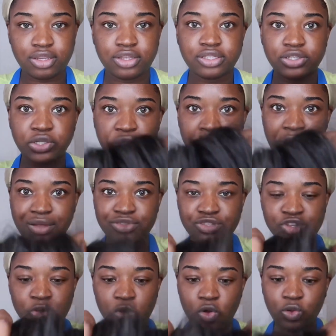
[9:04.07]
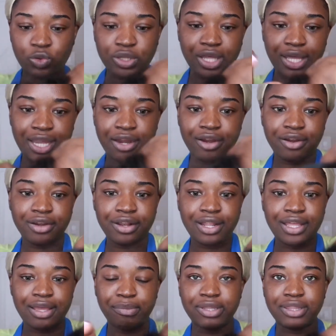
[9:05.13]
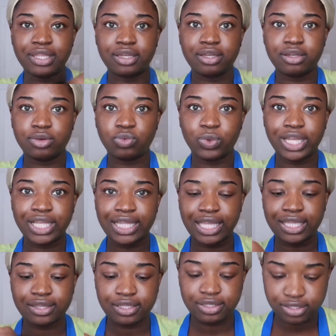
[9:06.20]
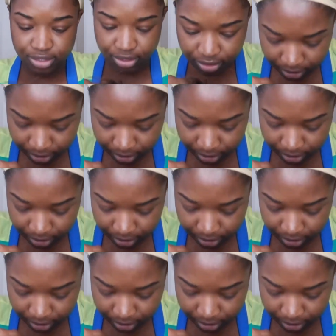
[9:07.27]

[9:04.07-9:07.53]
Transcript: you have to hold the wig like this.